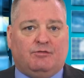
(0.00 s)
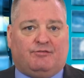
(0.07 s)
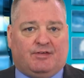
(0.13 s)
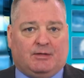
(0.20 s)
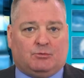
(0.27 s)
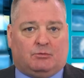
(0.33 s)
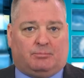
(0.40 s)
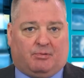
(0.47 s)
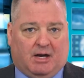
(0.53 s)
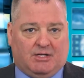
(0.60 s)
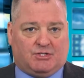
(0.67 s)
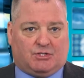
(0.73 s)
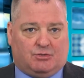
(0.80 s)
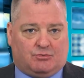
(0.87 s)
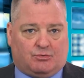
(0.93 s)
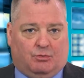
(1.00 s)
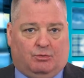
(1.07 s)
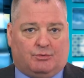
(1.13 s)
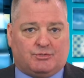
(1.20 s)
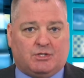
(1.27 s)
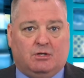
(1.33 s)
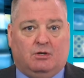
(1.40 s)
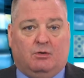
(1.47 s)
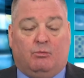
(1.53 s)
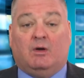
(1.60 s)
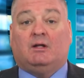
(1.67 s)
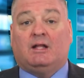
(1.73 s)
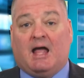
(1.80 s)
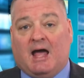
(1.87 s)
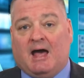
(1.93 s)
federal price controls
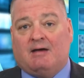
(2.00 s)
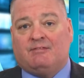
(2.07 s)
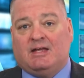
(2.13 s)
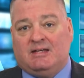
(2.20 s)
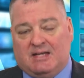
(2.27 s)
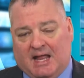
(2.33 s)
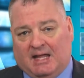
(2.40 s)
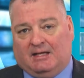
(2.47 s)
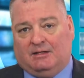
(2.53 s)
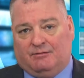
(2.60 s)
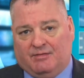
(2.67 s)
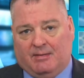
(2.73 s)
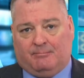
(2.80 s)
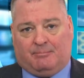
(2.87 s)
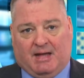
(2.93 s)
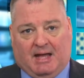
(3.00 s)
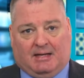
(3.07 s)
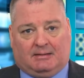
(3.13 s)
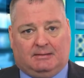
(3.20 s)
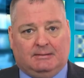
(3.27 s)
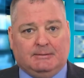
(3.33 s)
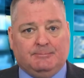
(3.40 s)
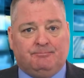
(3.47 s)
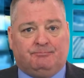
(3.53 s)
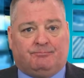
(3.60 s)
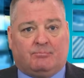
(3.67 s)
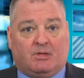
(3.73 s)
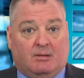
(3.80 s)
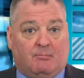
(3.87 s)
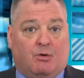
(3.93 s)
will have a negative impact.
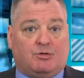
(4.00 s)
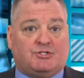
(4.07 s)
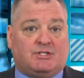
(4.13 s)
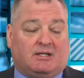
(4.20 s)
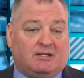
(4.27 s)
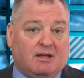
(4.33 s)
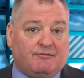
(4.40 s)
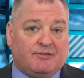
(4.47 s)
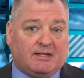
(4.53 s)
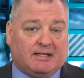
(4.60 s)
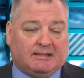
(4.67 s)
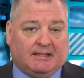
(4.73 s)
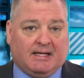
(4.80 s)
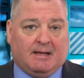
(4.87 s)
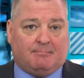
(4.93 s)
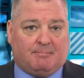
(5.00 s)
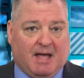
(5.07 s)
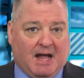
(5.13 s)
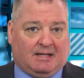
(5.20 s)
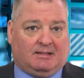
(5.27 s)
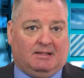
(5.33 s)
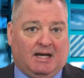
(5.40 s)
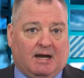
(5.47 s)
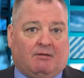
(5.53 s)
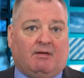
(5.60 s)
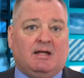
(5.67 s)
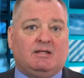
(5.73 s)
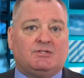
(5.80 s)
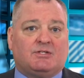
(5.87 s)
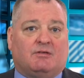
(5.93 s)
The most significantly impacted
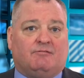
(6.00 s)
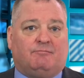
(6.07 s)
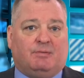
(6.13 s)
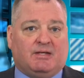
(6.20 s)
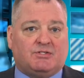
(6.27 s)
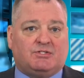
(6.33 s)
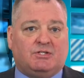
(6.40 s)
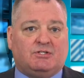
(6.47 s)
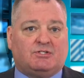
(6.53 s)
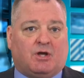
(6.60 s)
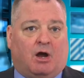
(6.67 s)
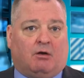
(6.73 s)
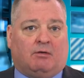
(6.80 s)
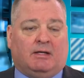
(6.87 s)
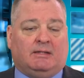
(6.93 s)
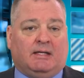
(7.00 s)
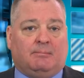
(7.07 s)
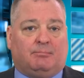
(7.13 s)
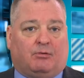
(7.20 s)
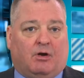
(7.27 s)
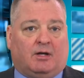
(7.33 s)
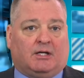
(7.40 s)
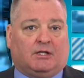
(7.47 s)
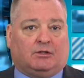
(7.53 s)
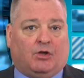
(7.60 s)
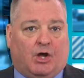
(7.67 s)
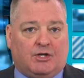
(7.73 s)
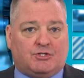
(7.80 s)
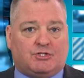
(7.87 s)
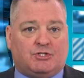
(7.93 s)
areas of business are in the product
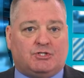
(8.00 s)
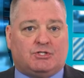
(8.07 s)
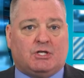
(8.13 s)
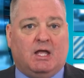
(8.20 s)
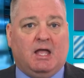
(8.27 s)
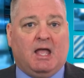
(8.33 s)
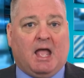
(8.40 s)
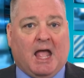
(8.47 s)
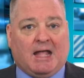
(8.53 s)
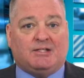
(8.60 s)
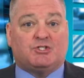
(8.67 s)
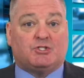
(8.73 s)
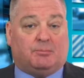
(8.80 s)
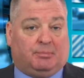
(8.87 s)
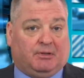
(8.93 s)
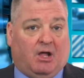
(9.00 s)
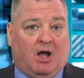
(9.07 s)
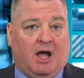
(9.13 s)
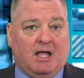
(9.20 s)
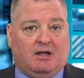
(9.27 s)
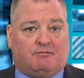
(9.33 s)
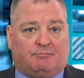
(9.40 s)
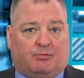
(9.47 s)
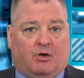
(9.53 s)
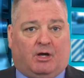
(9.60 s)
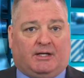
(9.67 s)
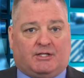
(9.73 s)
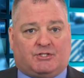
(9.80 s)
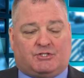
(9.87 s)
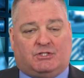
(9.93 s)
launches and supply of
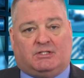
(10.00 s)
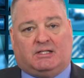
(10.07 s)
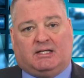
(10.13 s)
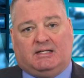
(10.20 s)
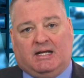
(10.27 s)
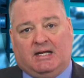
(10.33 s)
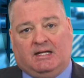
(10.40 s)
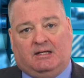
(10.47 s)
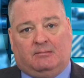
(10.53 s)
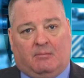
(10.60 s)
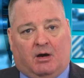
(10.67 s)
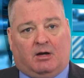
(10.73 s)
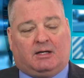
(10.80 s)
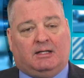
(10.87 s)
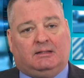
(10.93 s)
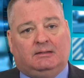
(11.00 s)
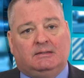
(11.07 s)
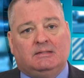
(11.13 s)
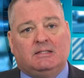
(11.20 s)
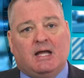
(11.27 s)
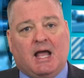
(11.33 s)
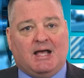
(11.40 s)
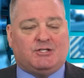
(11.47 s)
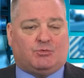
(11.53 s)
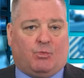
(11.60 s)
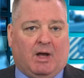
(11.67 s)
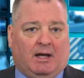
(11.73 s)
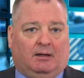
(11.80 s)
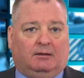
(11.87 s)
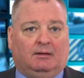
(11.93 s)
products to the Canadian market, as
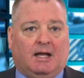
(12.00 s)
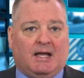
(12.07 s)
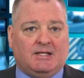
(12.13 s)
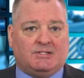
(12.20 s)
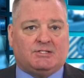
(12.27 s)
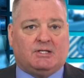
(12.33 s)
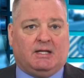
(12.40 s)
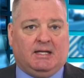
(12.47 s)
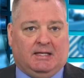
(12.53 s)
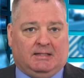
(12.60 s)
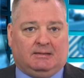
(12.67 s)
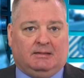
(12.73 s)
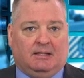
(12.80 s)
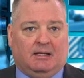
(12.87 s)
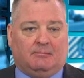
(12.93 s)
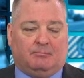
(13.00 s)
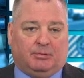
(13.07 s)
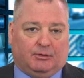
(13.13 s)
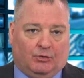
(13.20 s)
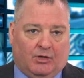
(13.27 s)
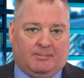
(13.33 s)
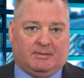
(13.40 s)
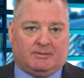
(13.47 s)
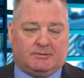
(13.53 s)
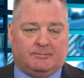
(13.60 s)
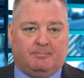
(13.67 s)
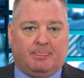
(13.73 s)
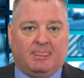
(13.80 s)
well as in employment.